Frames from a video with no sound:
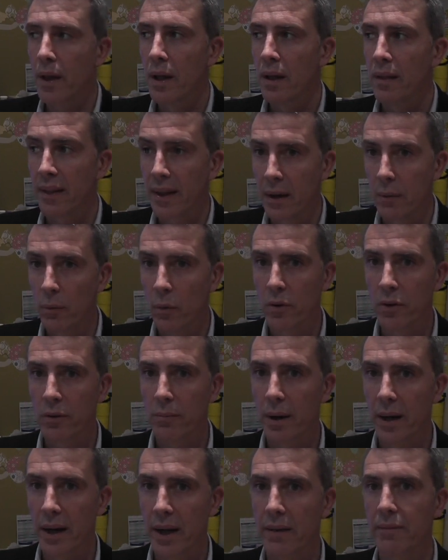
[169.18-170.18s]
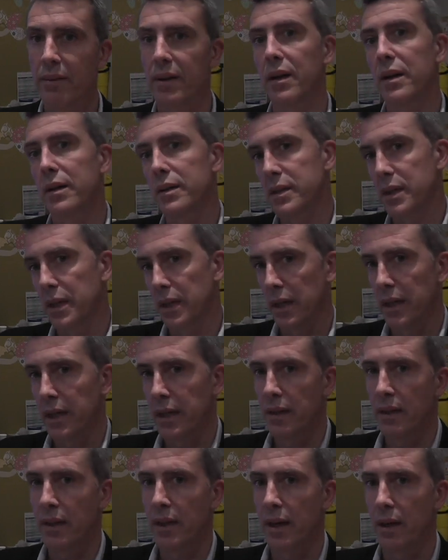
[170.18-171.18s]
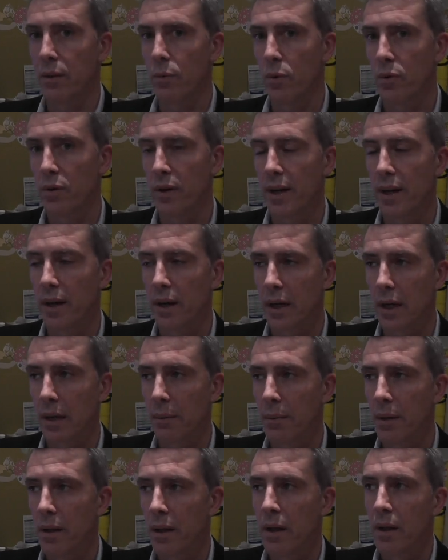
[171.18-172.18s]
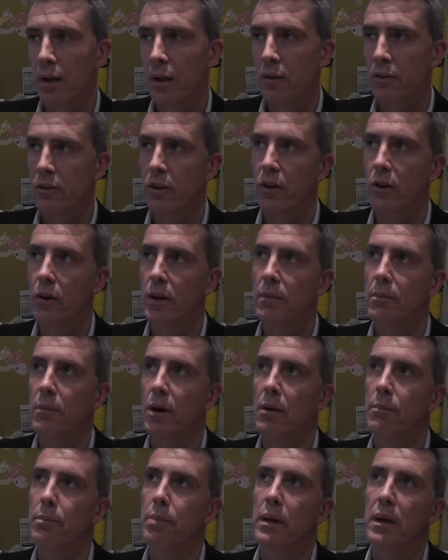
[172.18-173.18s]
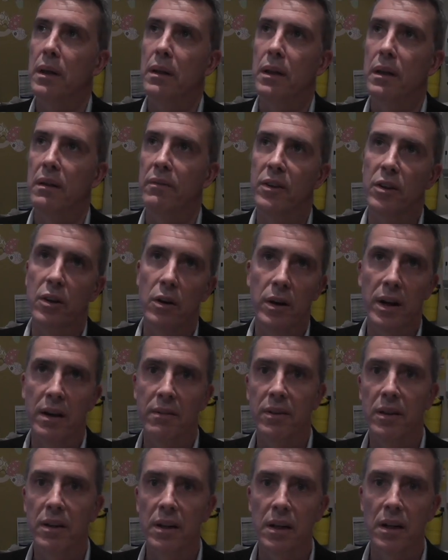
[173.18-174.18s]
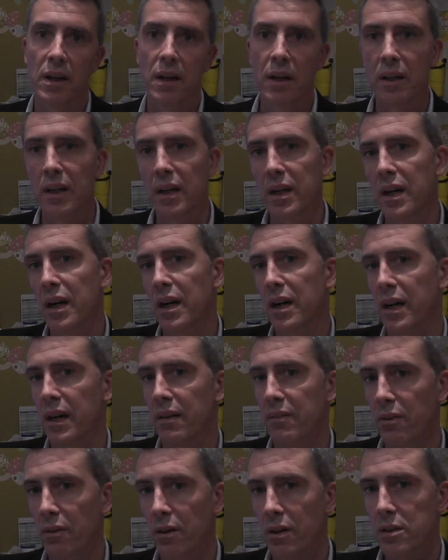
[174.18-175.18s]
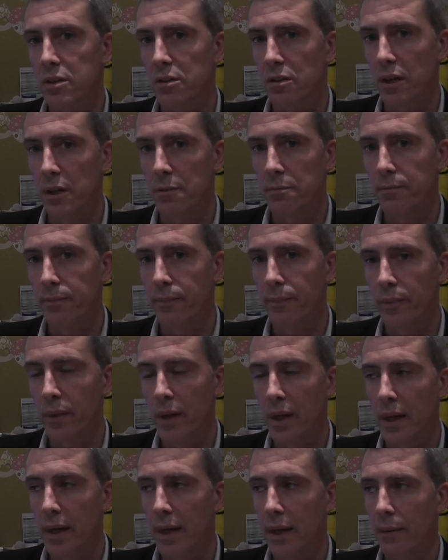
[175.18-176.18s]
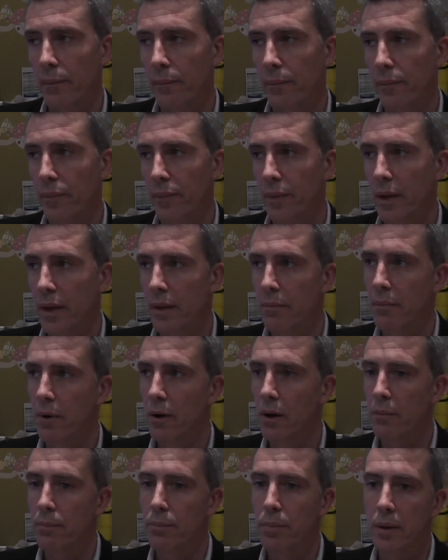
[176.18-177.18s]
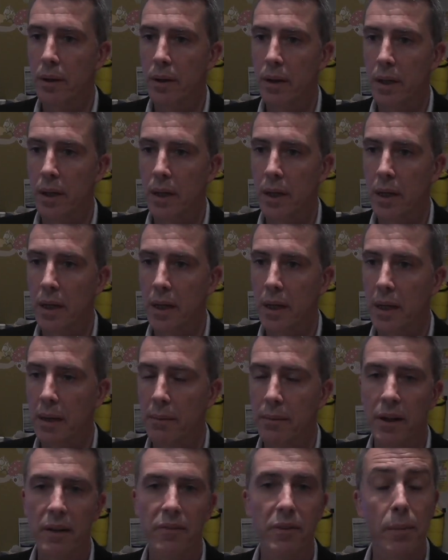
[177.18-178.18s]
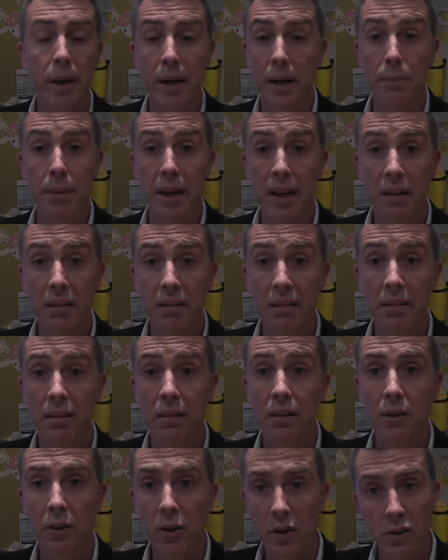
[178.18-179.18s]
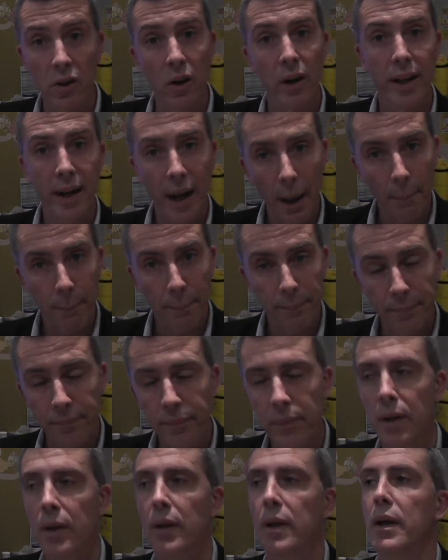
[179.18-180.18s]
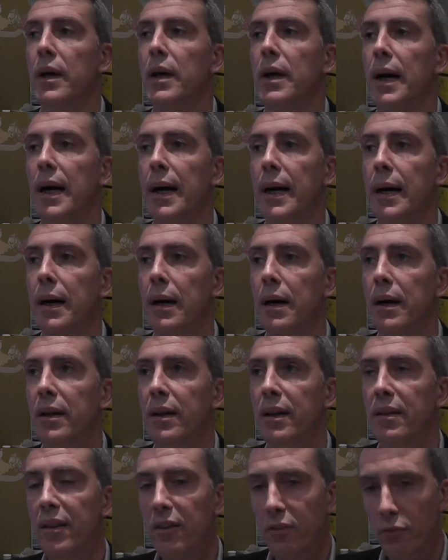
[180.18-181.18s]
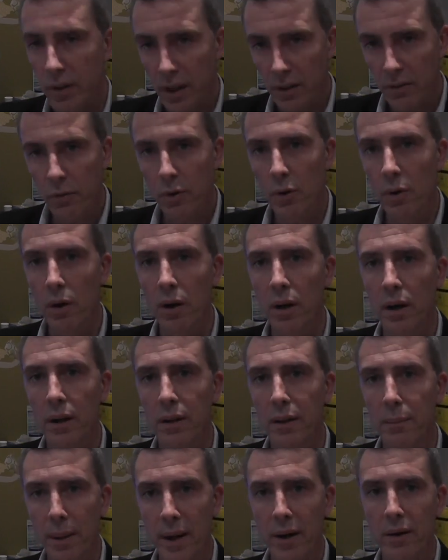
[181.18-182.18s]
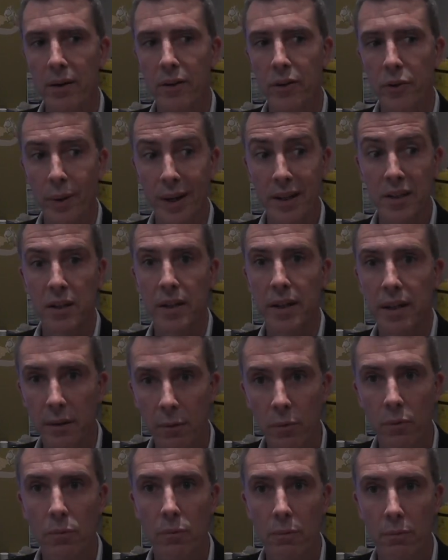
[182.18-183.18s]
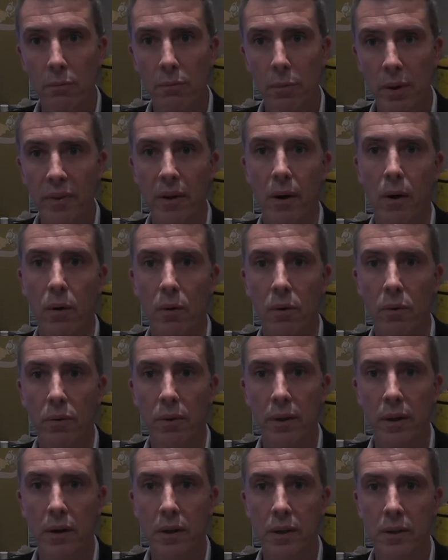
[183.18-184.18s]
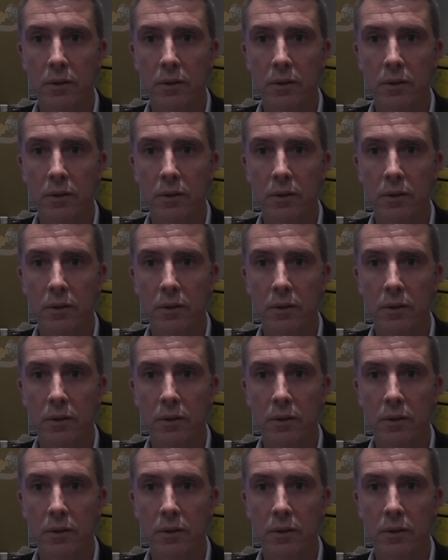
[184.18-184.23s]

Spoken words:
the unwanted behaviour to lead to the unwanted outcome. So it might be that if you don't have your dinner, you can't have your ice cream. It might be that if you make a mess, you've got to tidy it up. And this does require the parent to actually withhold the ice